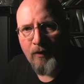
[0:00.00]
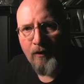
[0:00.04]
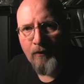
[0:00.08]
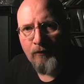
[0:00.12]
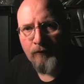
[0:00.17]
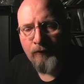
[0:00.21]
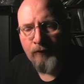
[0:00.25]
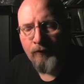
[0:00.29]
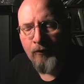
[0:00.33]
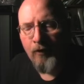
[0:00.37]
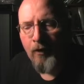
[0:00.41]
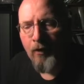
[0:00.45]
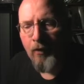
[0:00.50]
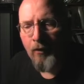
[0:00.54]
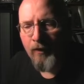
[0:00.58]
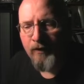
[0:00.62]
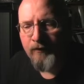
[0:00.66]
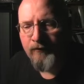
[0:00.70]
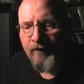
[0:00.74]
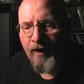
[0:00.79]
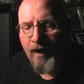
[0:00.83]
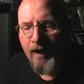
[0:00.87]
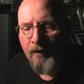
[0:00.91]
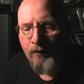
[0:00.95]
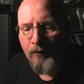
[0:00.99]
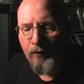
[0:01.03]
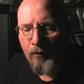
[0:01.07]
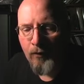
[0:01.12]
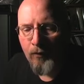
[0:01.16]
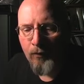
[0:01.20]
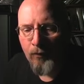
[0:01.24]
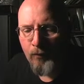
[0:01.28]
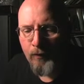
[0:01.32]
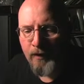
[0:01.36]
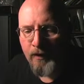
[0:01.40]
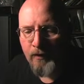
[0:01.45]
so it's had
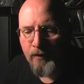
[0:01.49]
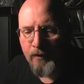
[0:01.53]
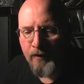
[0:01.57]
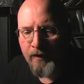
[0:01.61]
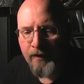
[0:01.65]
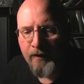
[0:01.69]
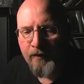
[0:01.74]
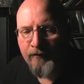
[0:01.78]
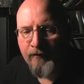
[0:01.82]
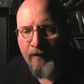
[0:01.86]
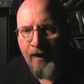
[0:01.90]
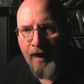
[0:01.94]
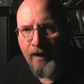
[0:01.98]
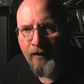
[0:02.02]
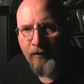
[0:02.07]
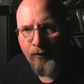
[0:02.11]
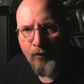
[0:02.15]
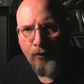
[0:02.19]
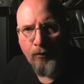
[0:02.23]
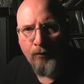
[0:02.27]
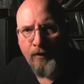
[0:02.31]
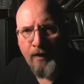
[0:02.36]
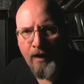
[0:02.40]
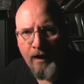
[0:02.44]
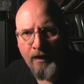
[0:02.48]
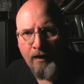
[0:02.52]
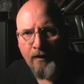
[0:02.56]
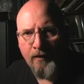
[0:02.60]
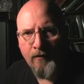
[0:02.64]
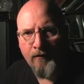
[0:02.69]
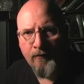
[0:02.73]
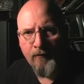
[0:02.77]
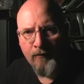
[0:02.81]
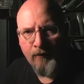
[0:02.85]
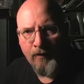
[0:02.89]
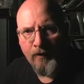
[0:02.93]
no real, it's had no
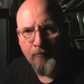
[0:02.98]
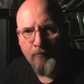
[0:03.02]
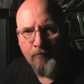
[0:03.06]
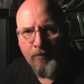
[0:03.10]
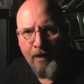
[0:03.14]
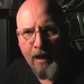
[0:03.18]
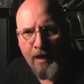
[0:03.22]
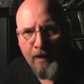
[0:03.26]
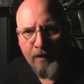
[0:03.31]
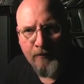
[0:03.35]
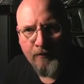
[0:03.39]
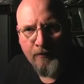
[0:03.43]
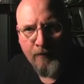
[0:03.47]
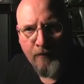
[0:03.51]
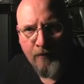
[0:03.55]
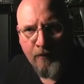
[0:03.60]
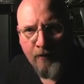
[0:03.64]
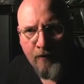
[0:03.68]
negative impact,